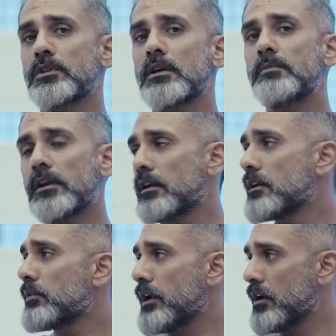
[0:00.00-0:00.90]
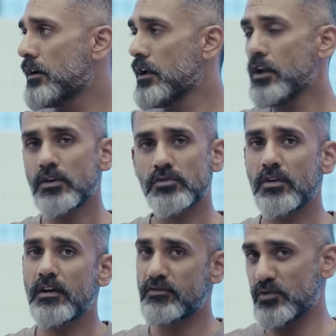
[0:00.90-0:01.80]
what they're bringing to India. So you
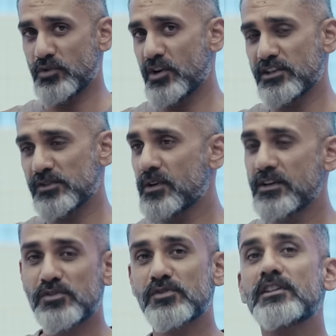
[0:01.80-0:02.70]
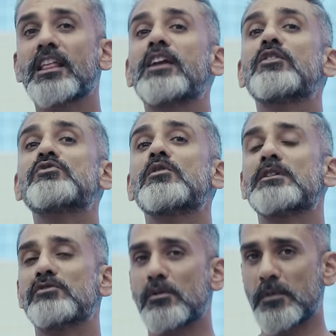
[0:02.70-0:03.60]
have two choices. One is to say, thank you so
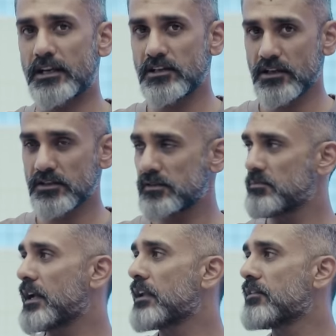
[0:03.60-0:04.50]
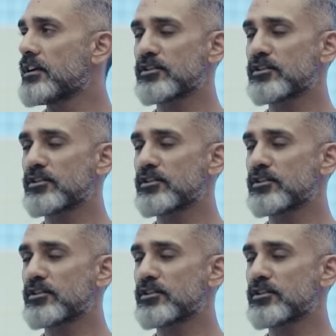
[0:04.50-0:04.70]
much for obliging us by giving